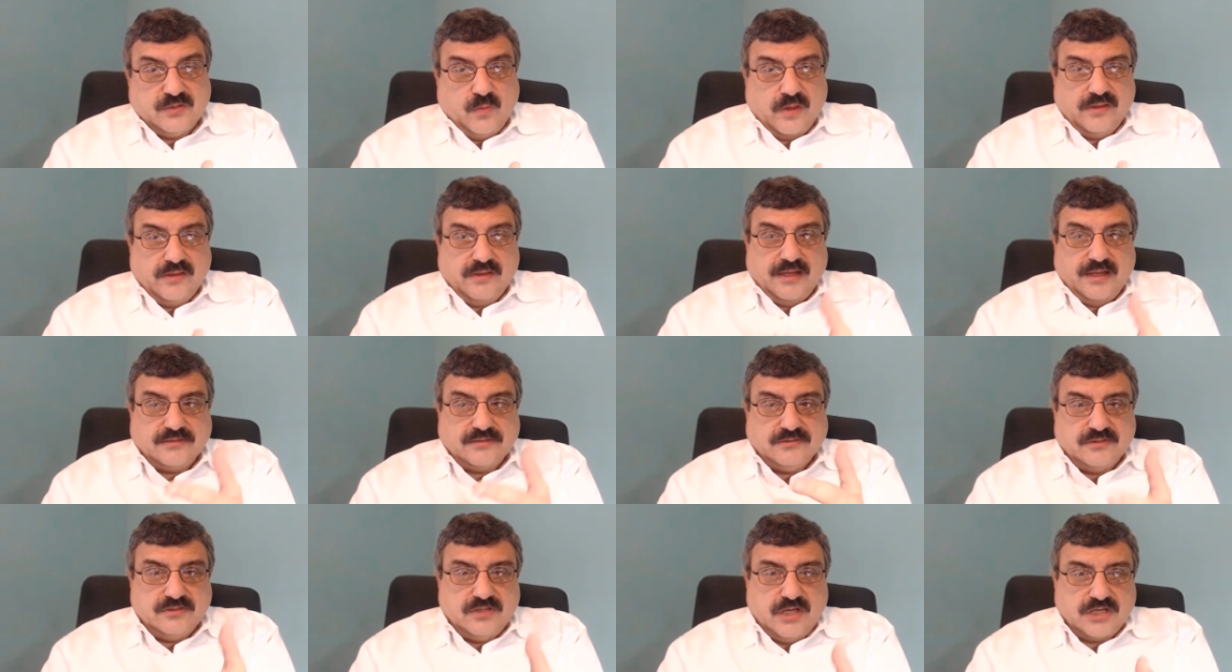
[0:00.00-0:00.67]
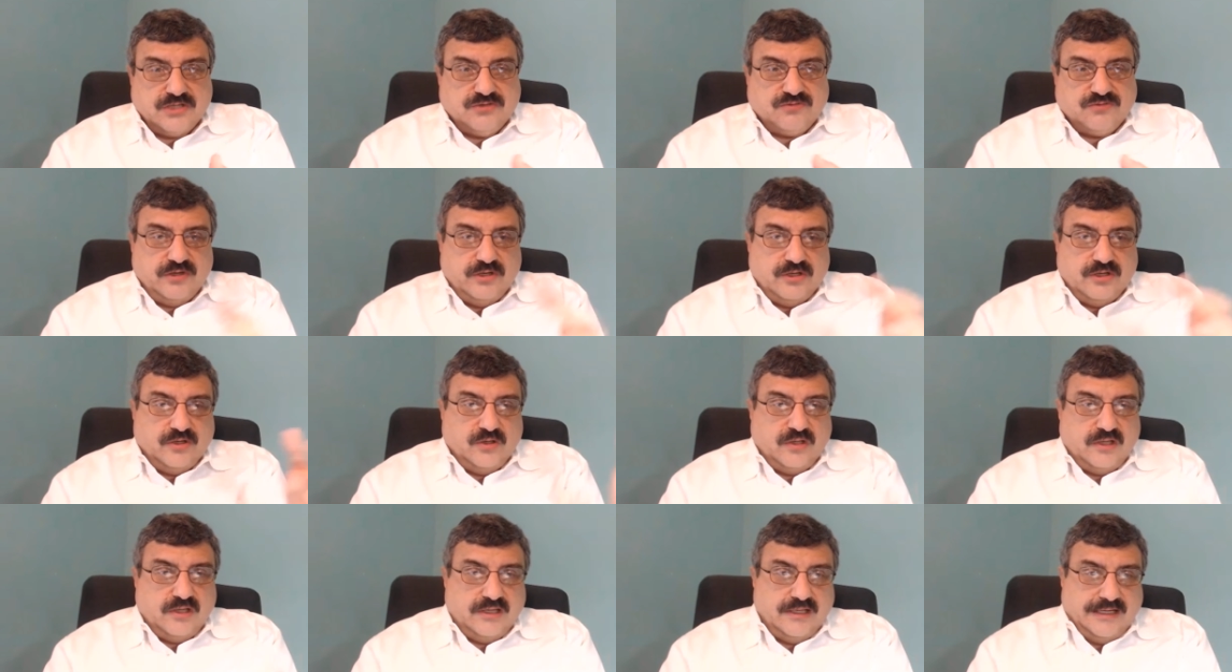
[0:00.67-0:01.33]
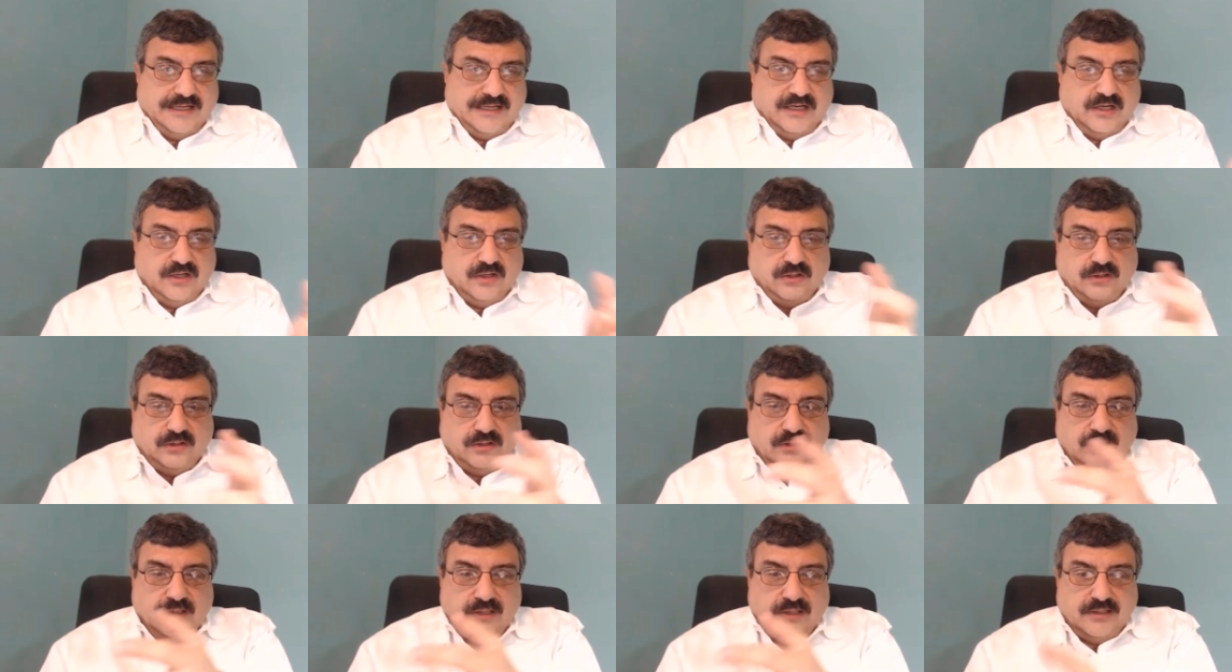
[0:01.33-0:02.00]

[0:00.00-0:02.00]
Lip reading: whether that's industrial, clinical,